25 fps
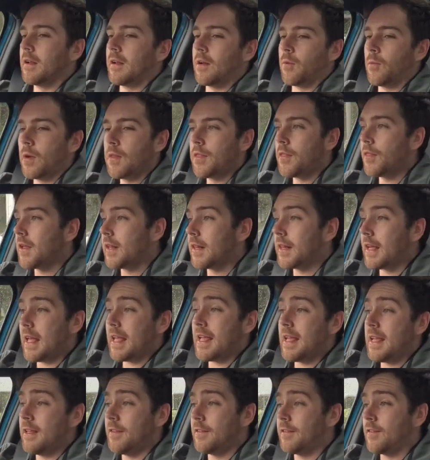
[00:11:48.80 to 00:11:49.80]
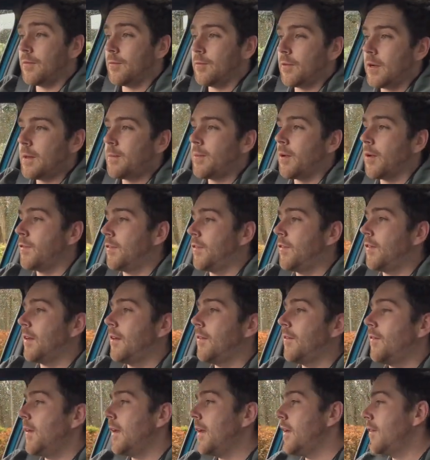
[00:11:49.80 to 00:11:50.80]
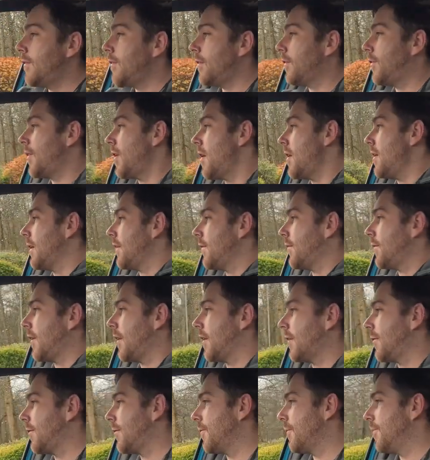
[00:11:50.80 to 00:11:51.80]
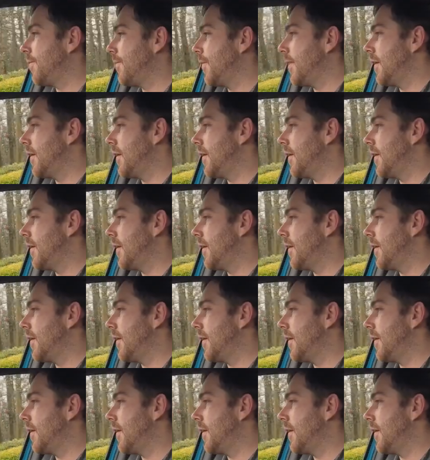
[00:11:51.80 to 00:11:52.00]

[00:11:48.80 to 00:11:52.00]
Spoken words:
Now, one thing that is really positive is the turning circle.